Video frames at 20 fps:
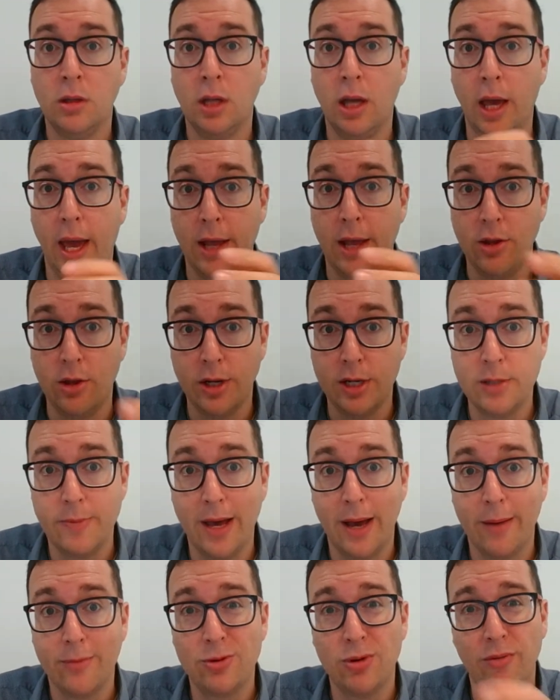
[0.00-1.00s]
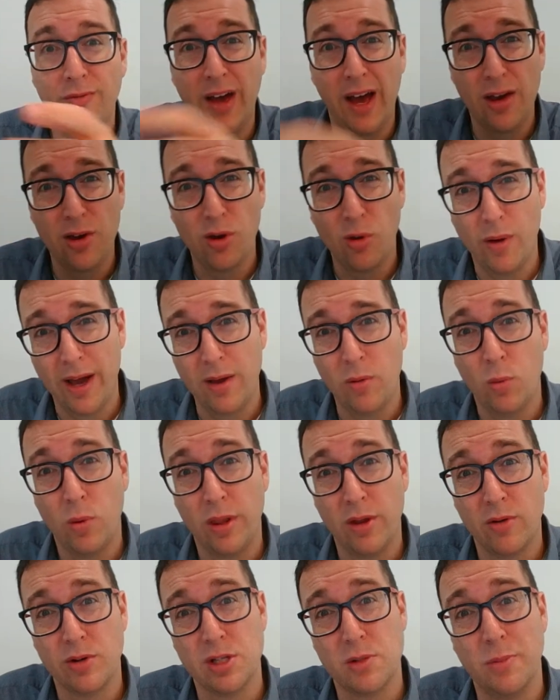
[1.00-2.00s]
and you need to be able to evaluate
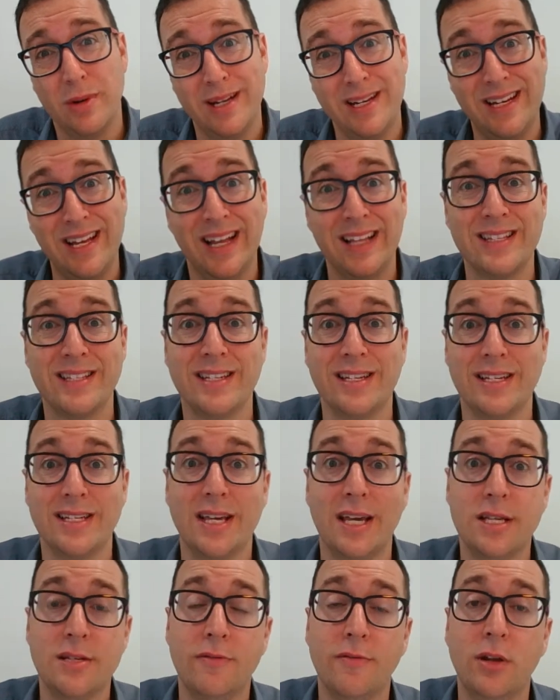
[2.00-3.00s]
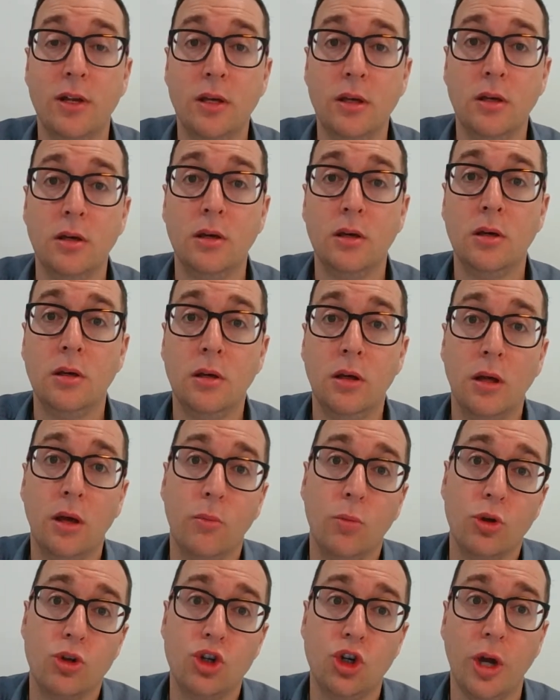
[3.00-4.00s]
whether it's been done successfully and
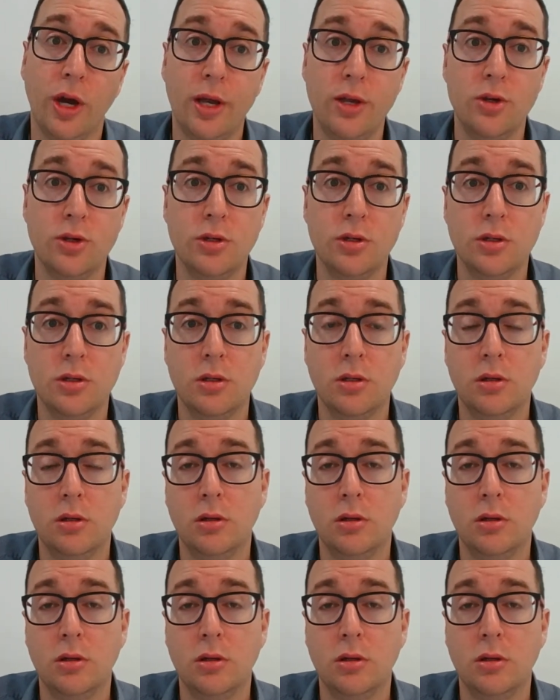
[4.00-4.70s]
what changes